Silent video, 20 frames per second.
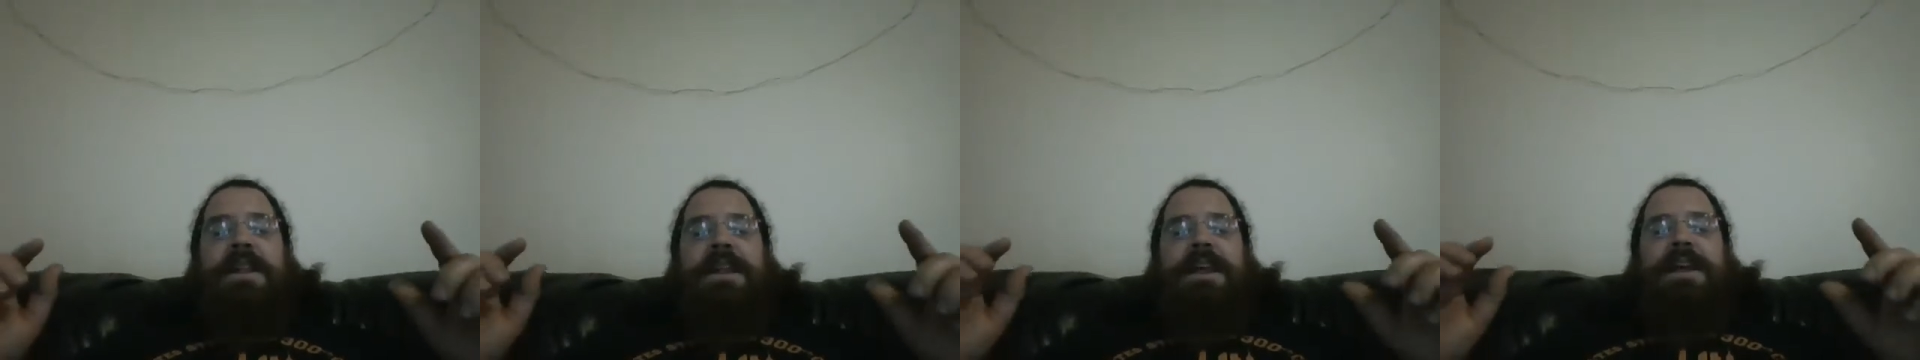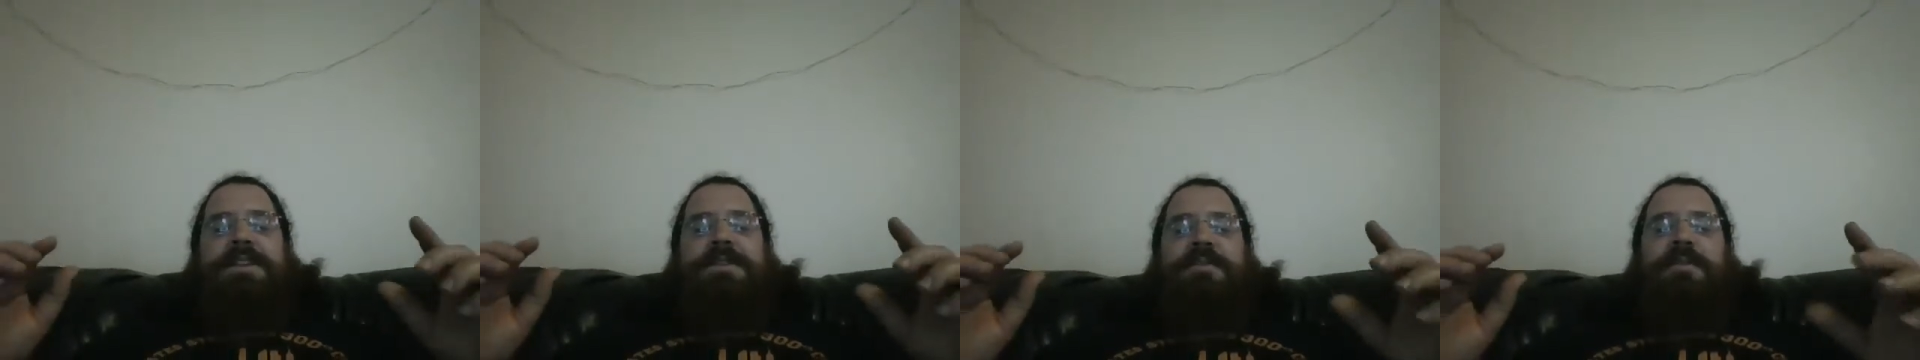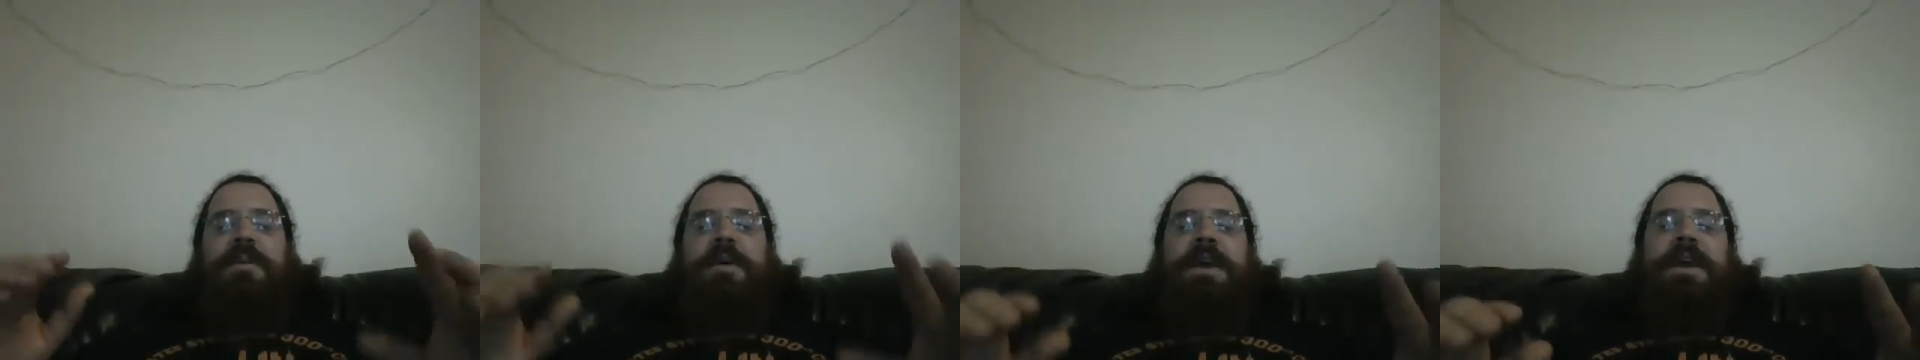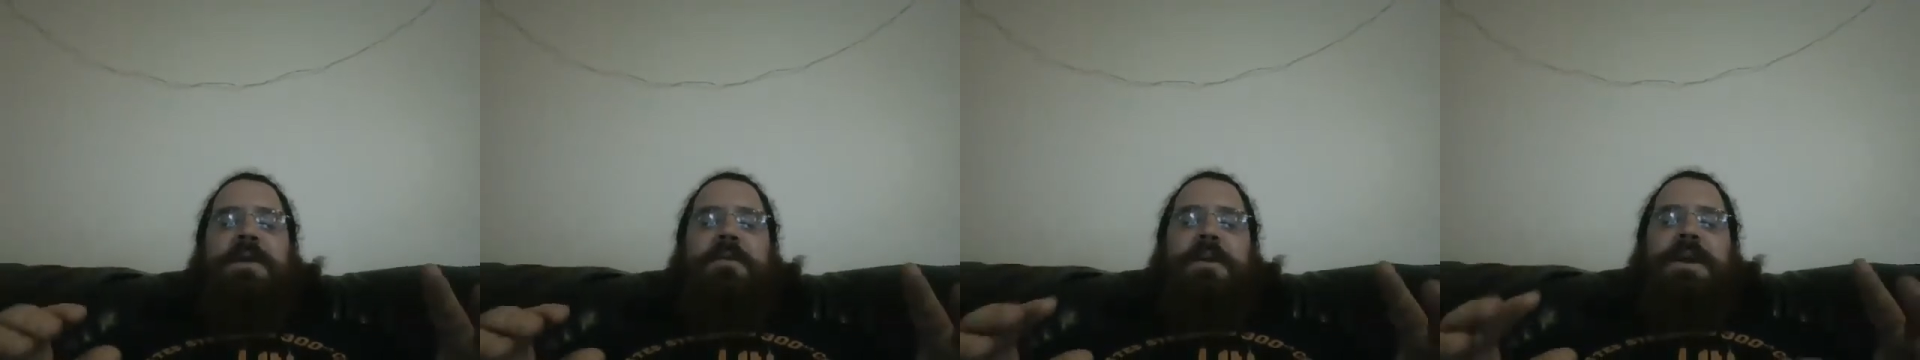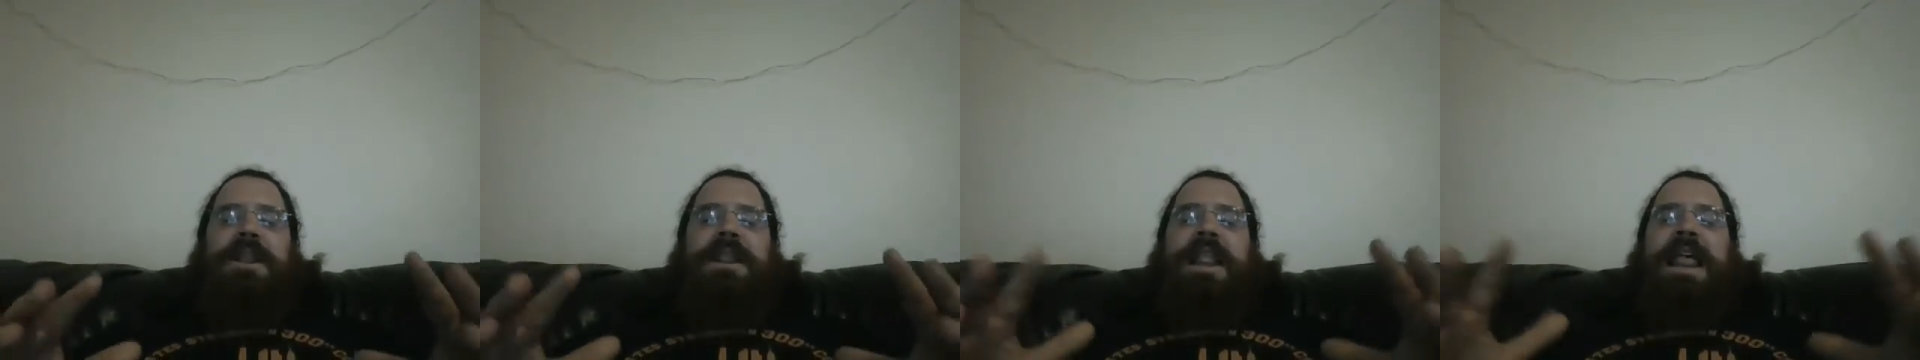It's me
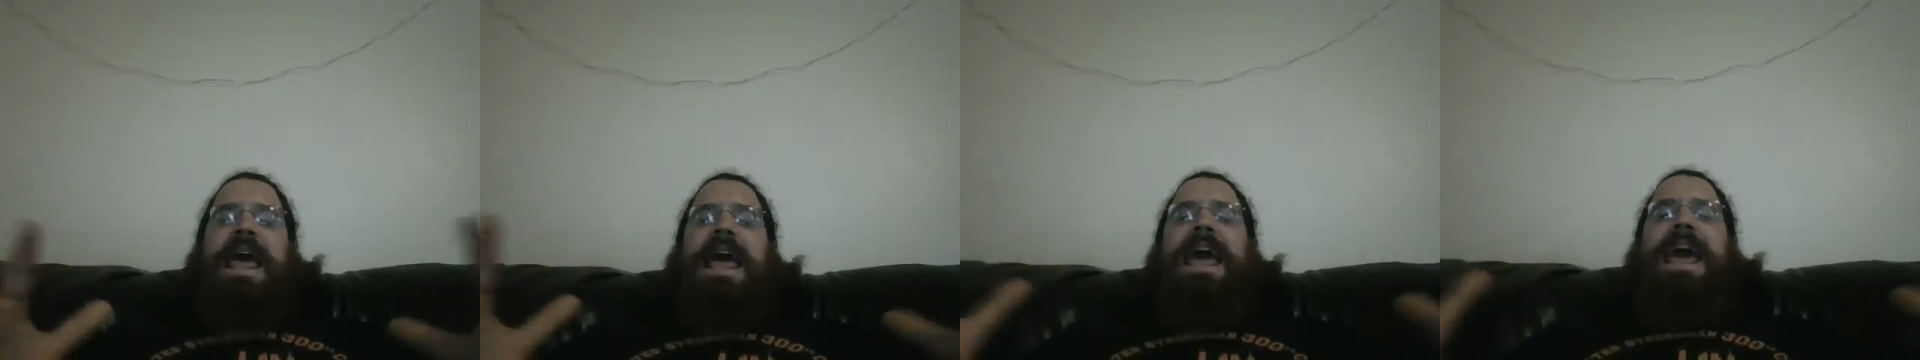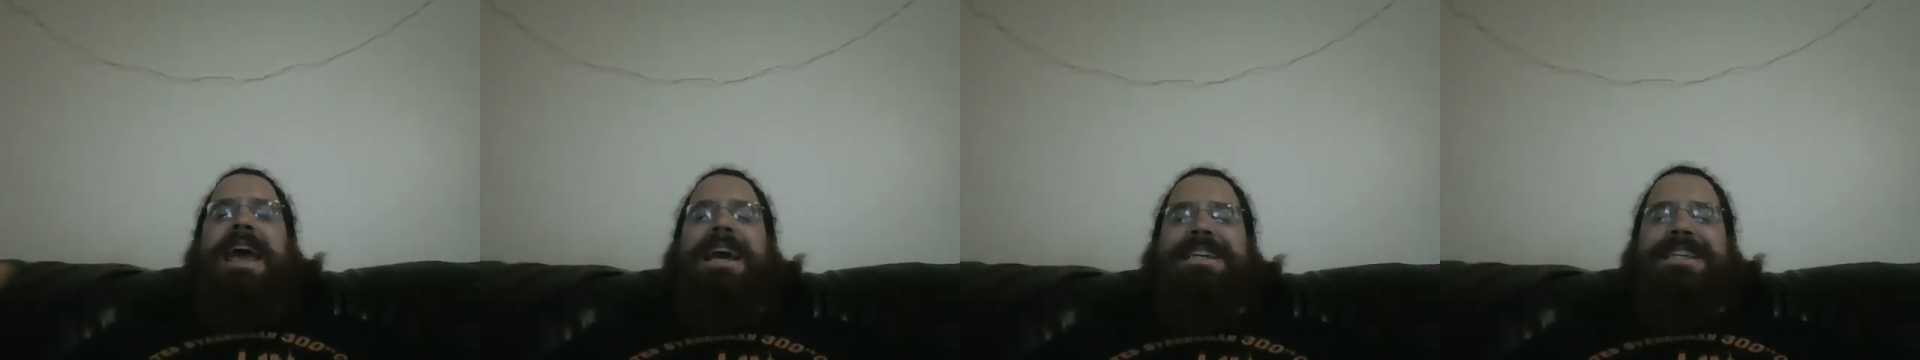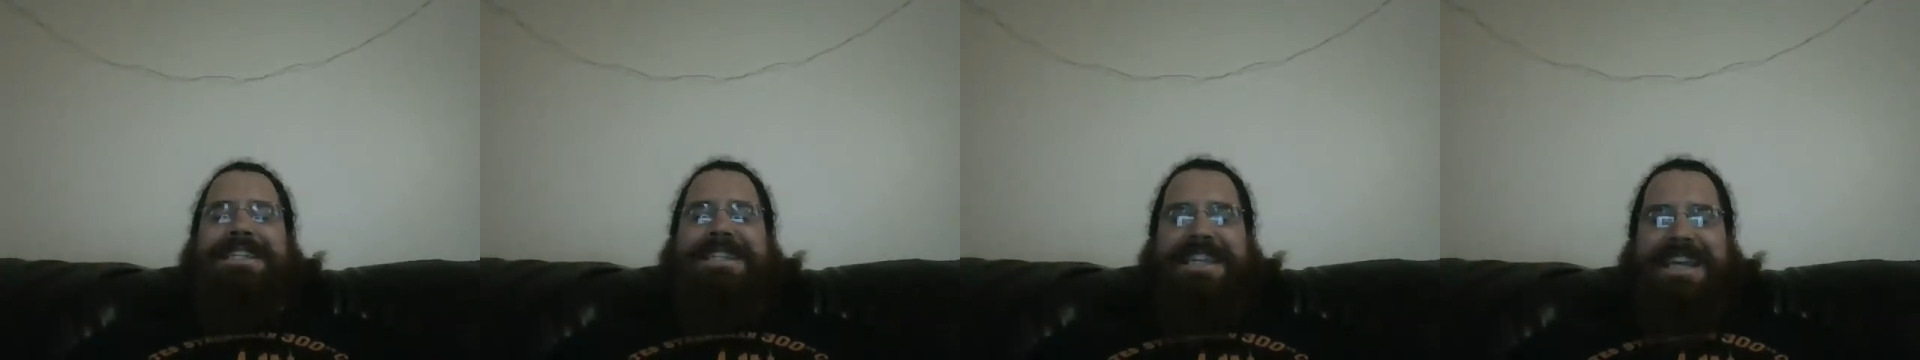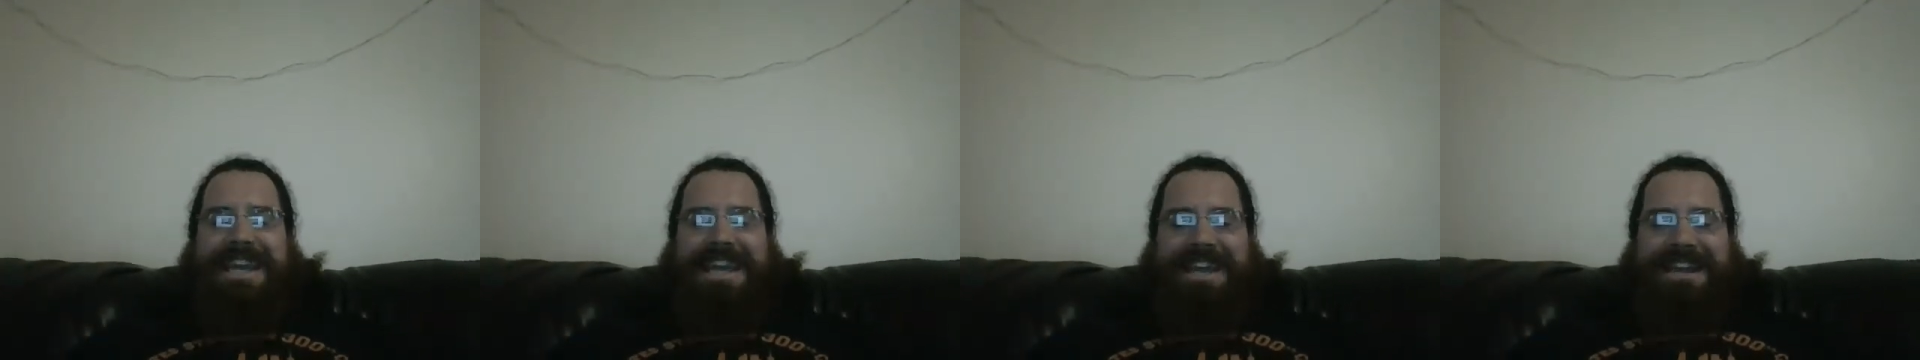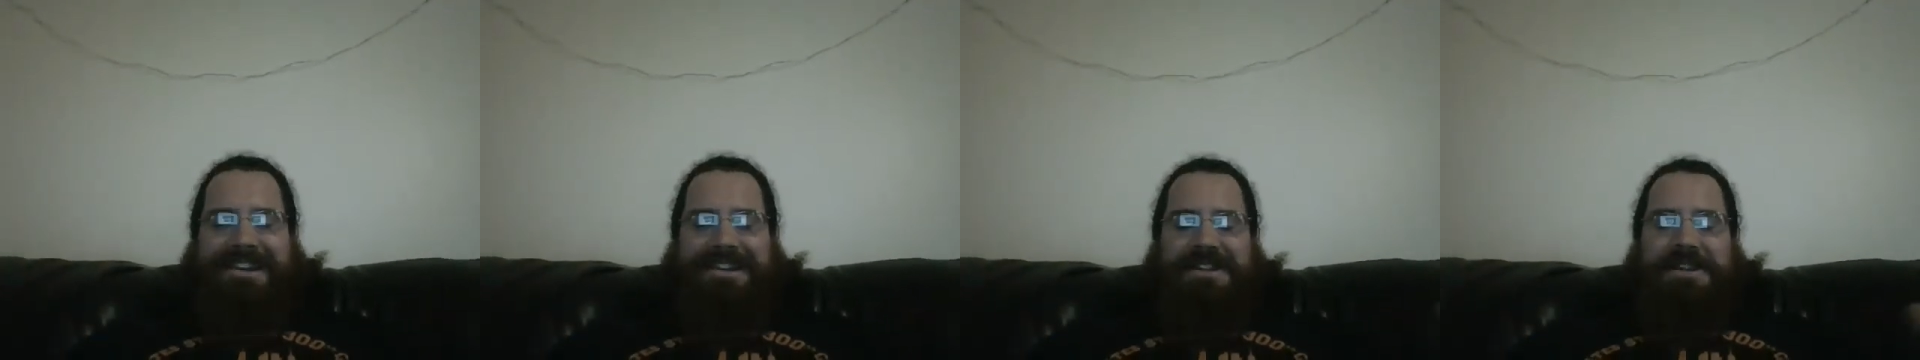
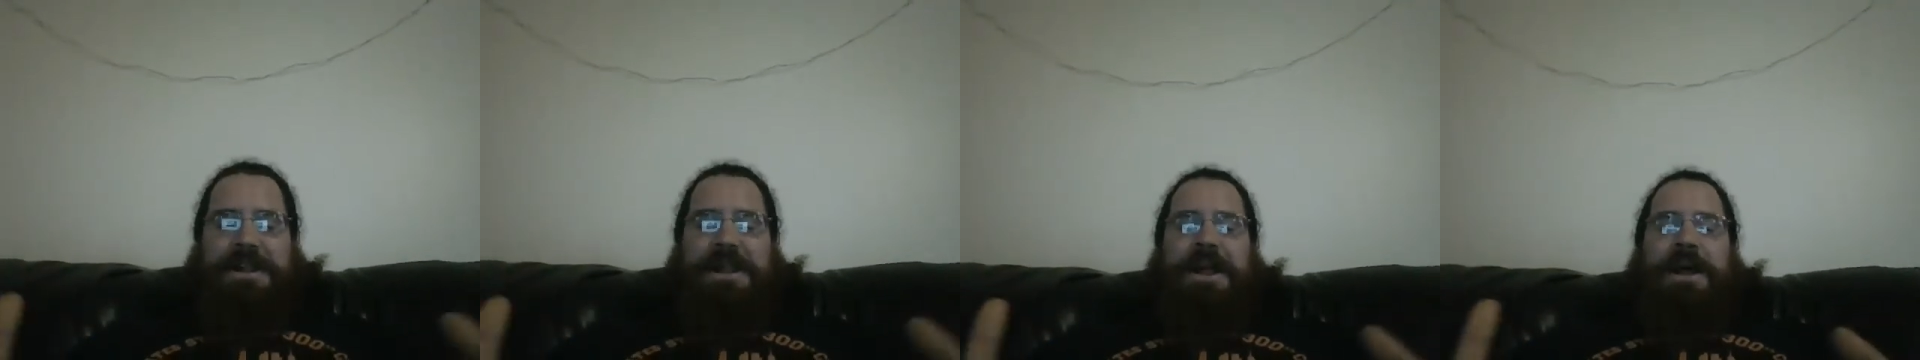relaxing